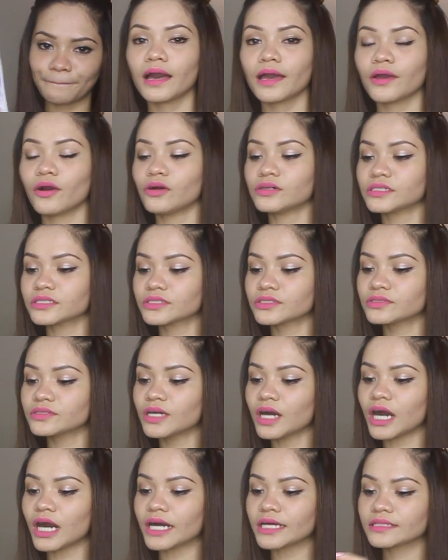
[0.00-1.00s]
I also
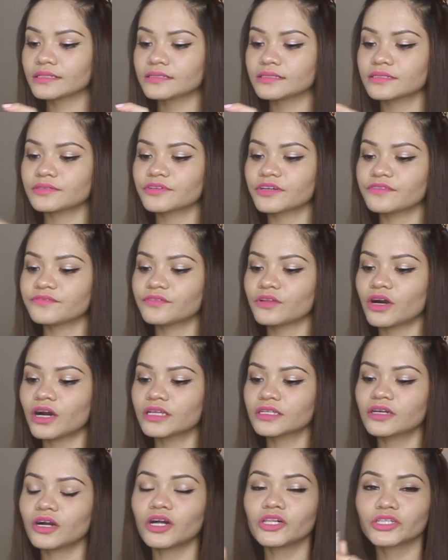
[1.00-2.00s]
got
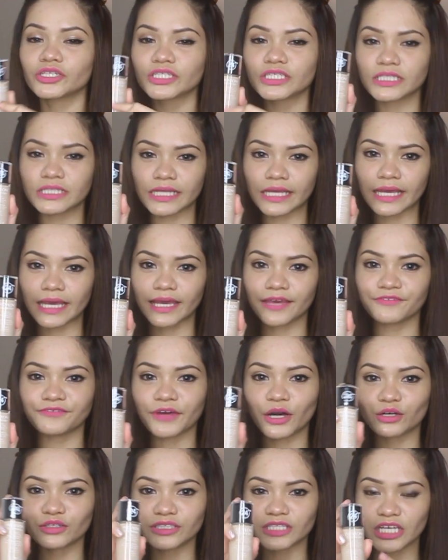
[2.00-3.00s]
Revlon Color Stay
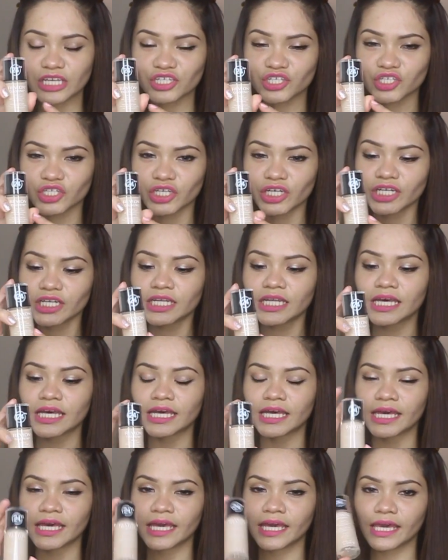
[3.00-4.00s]
Foundation,
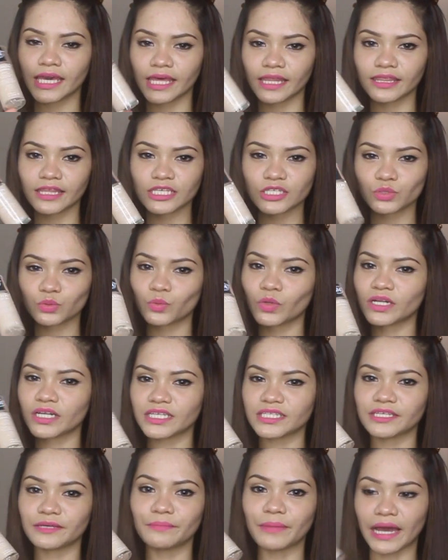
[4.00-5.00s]
and this one
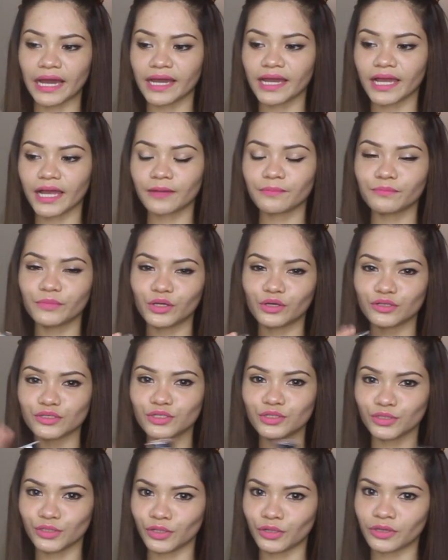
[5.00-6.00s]
is a backup because
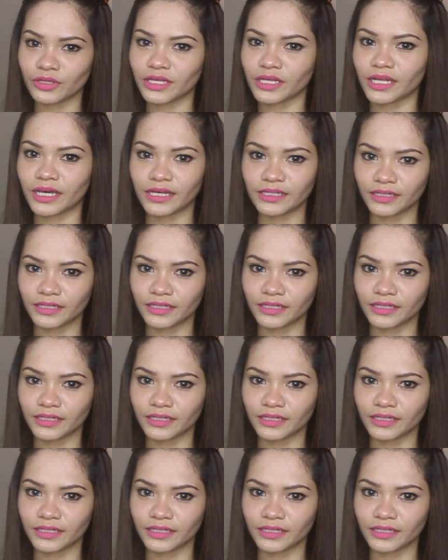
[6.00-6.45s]
you know that I